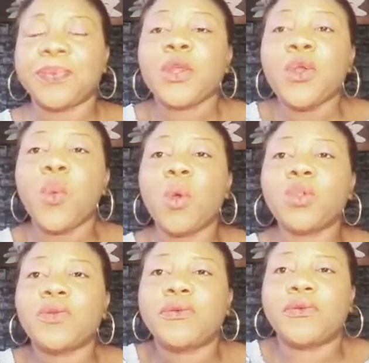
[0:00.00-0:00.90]
You
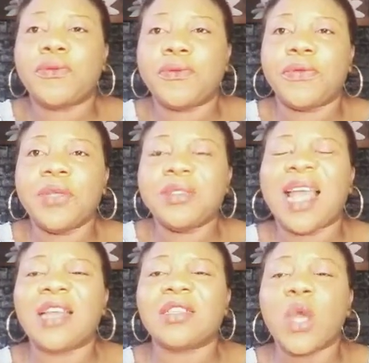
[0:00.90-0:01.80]
want to fulfill
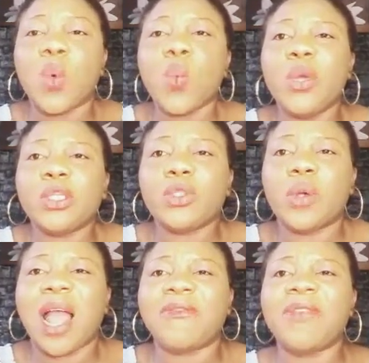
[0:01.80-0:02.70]
that which you
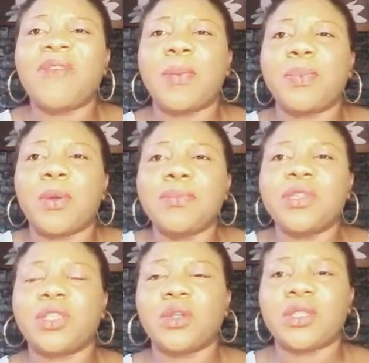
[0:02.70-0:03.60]
have ever
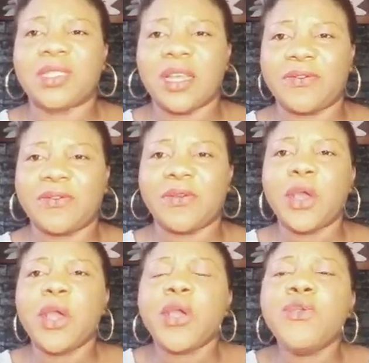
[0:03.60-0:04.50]
promised yourself.
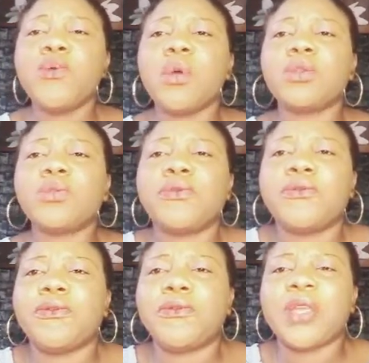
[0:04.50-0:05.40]
You want to
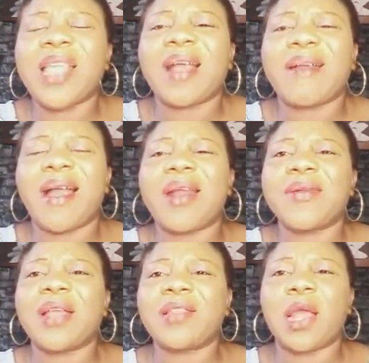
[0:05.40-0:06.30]
fulfill that
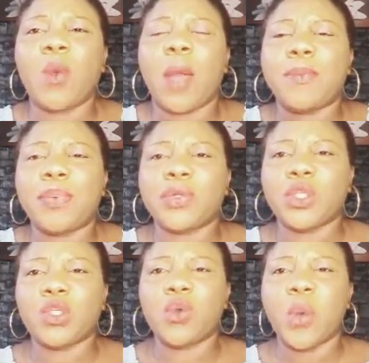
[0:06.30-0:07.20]
career that you are
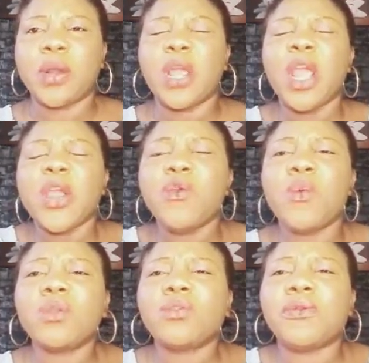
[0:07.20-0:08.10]
pursuing. You
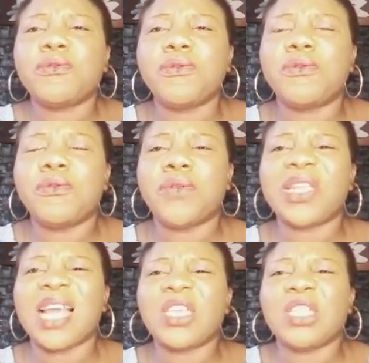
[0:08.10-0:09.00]
want to fulfill
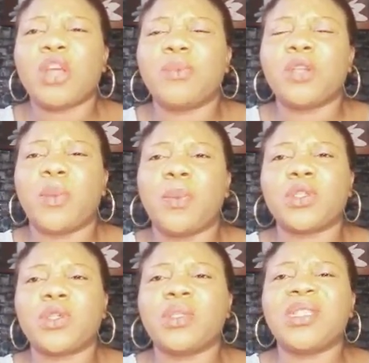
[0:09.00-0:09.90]
that job
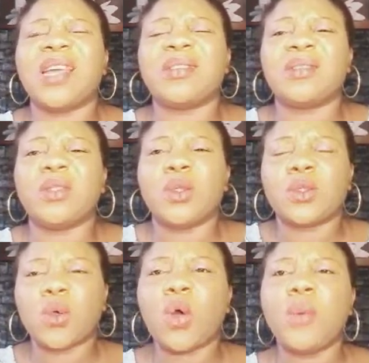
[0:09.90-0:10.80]
opportunity that is not
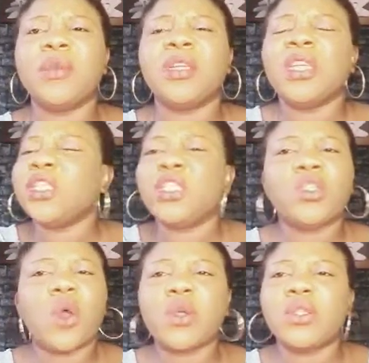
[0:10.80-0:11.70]
coming.
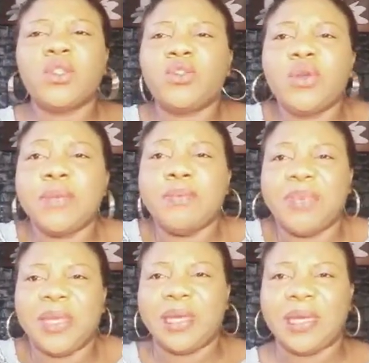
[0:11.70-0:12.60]
Just dream
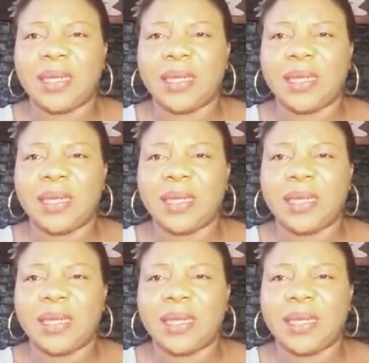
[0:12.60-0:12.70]
big.